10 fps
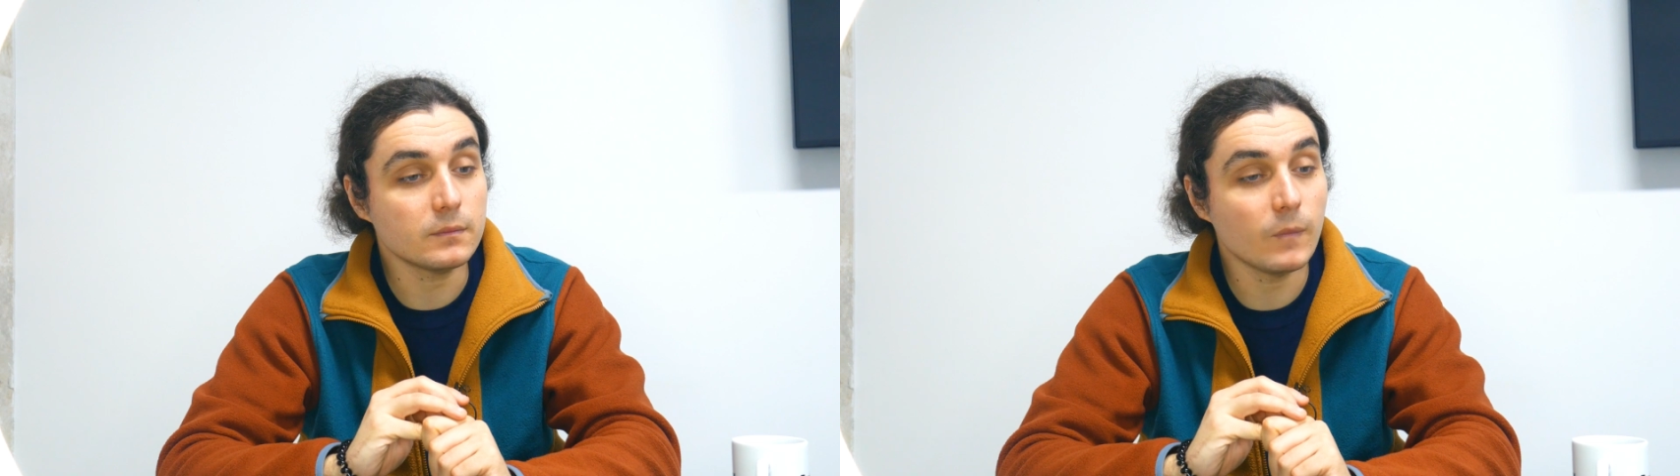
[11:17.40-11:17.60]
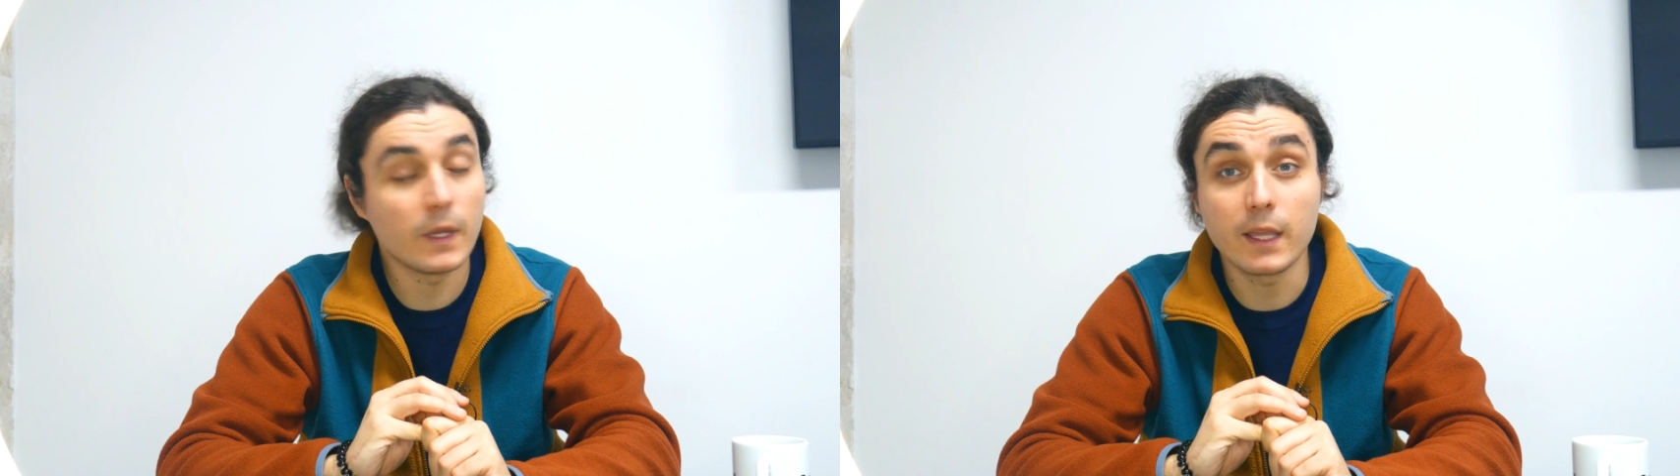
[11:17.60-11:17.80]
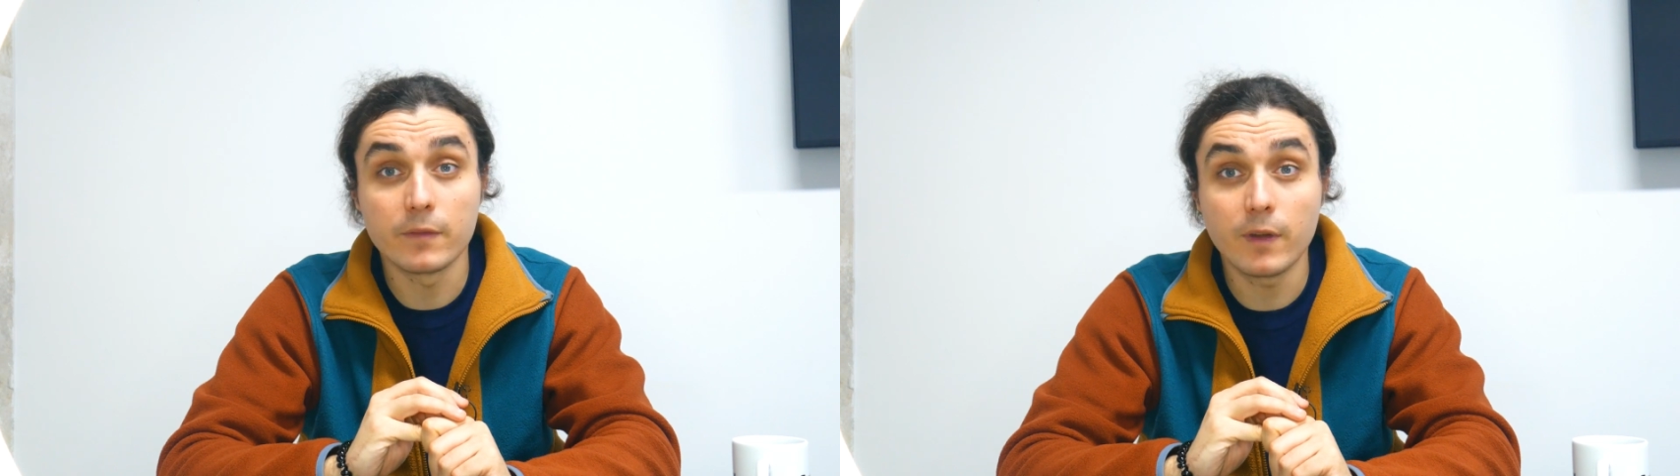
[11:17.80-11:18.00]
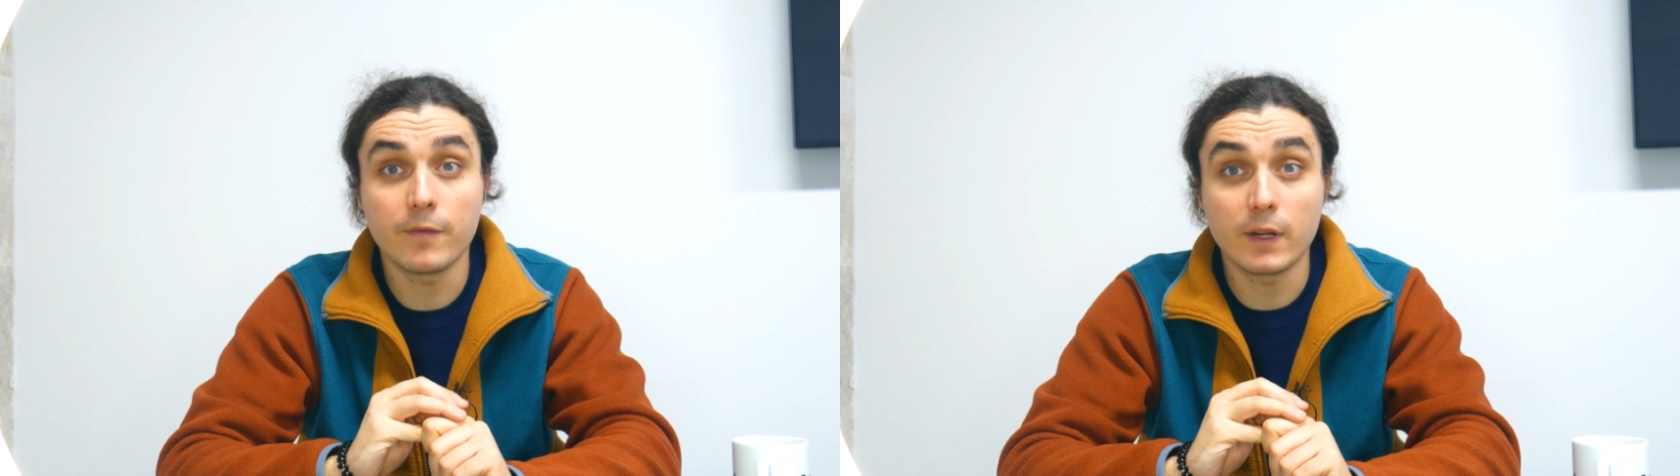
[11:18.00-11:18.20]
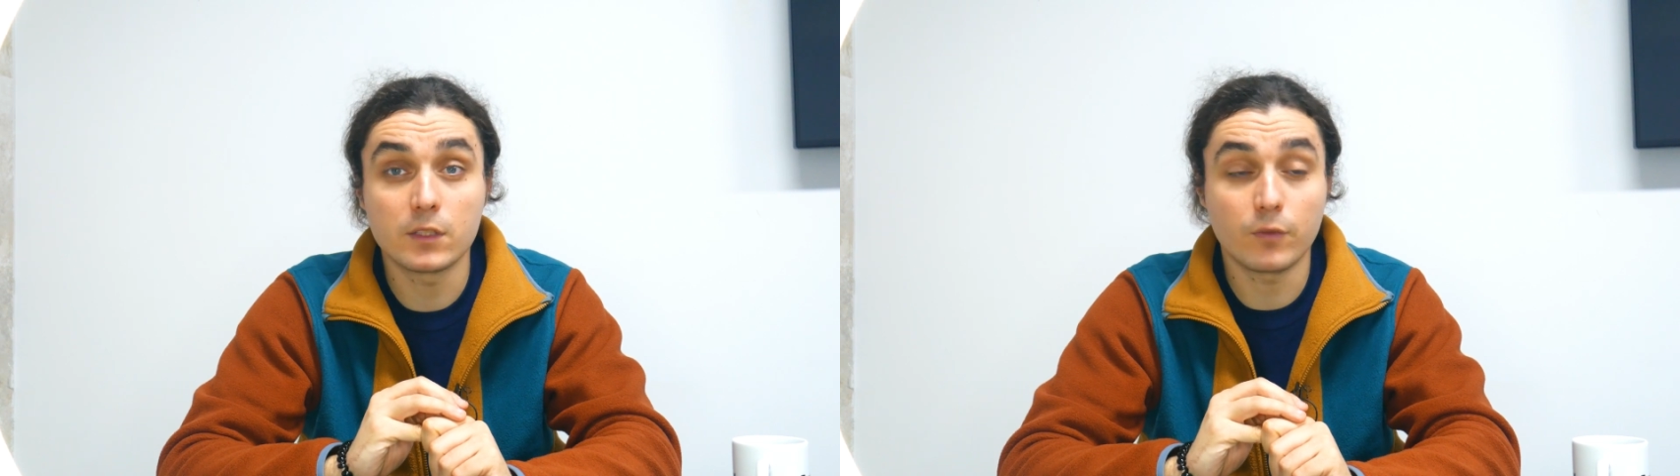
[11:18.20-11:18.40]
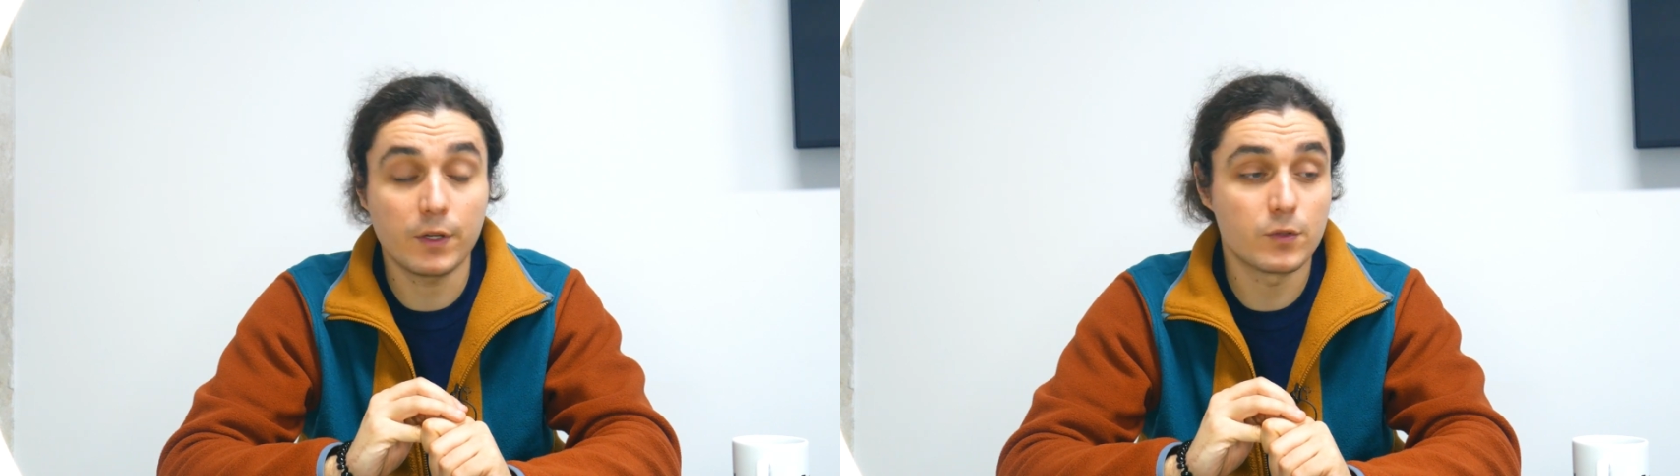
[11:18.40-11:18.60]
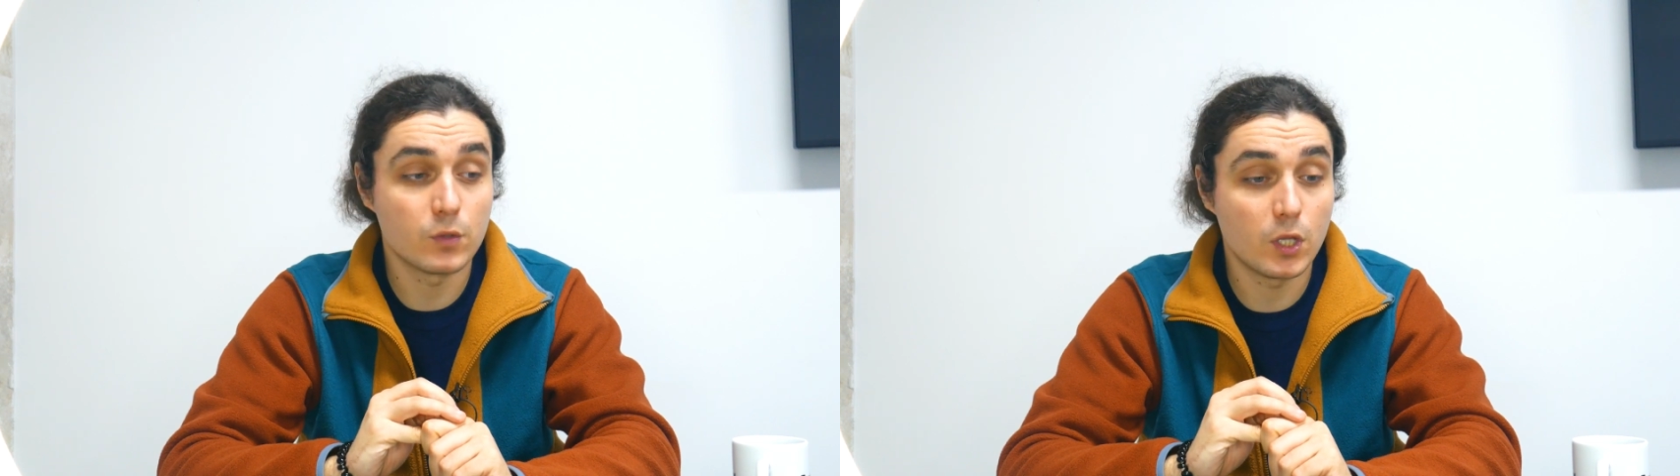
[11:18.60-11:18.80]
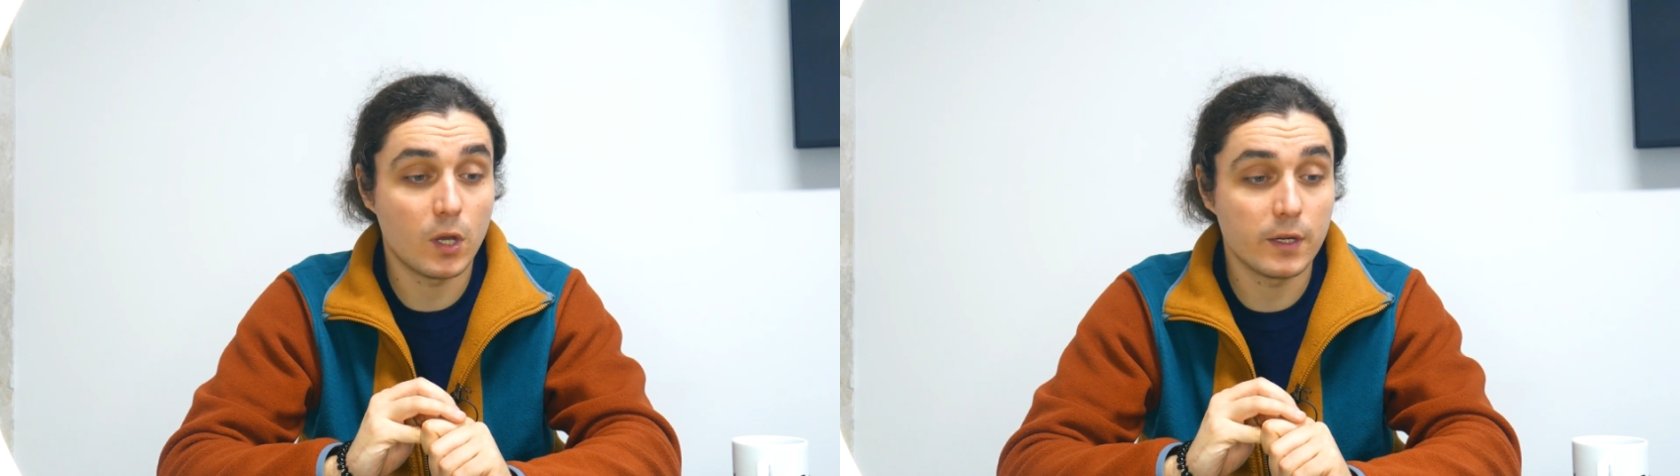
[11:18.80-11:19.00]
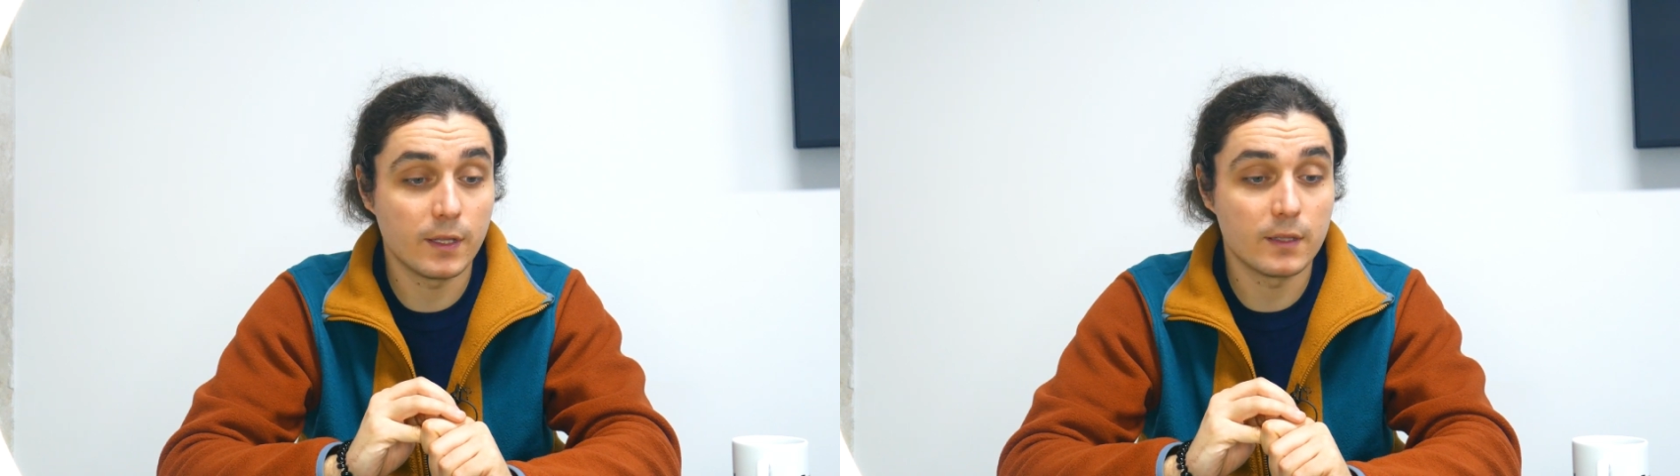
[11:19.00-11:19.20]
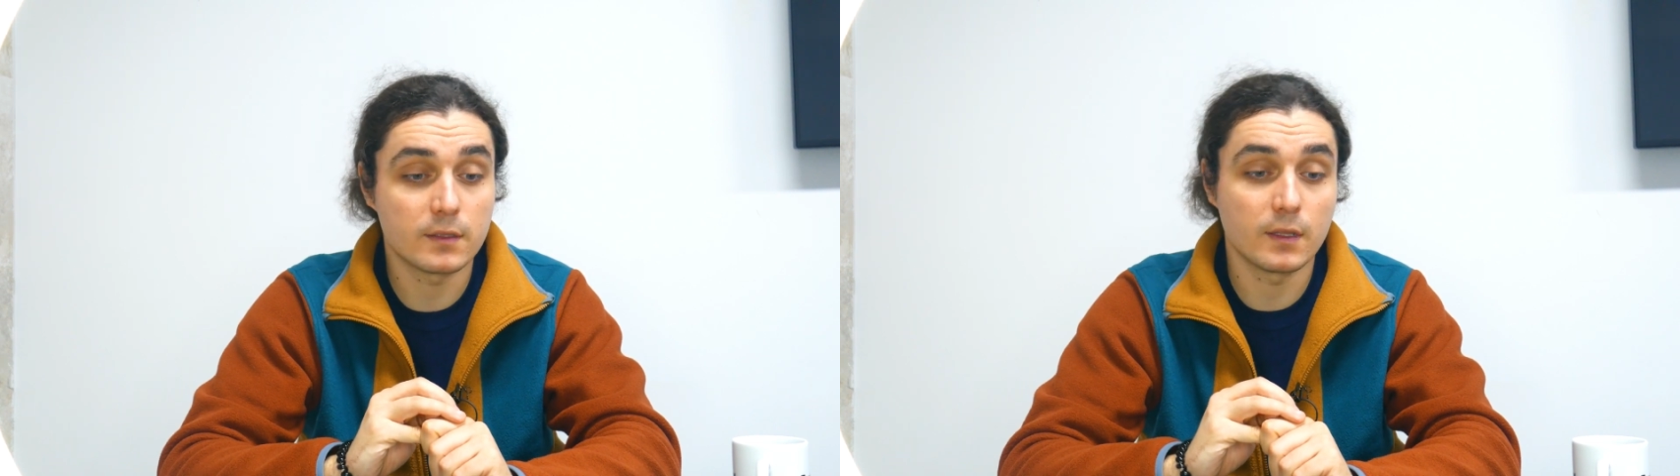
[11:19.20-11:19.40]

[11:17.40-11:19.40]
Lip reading: again, very fun interactions with the audience.